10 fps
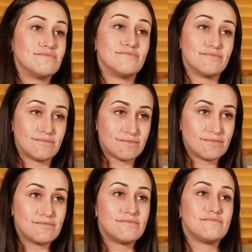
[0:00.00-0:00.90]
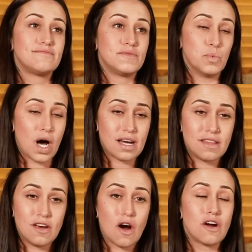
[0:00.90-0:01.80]
just like mm-hmm
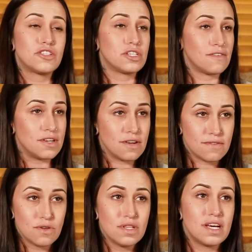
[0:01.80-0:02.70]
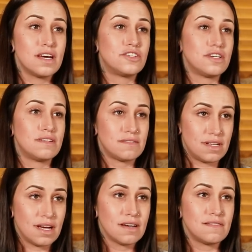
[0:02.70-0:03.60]
walking the yard, serving your food in the kitchen.
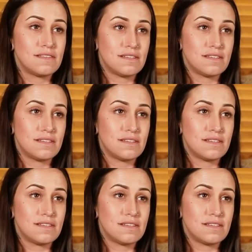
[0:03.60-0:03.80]
Yeah.